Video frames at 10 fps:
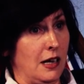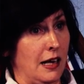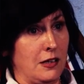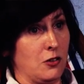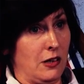
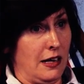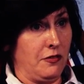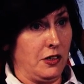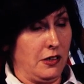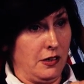and I don't
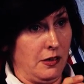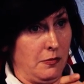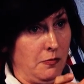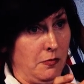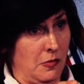
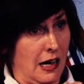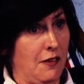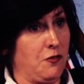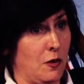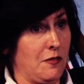
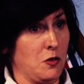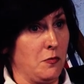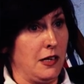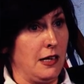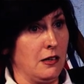have have to have
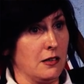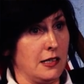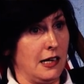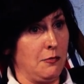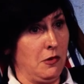something in on
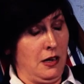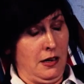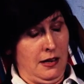time.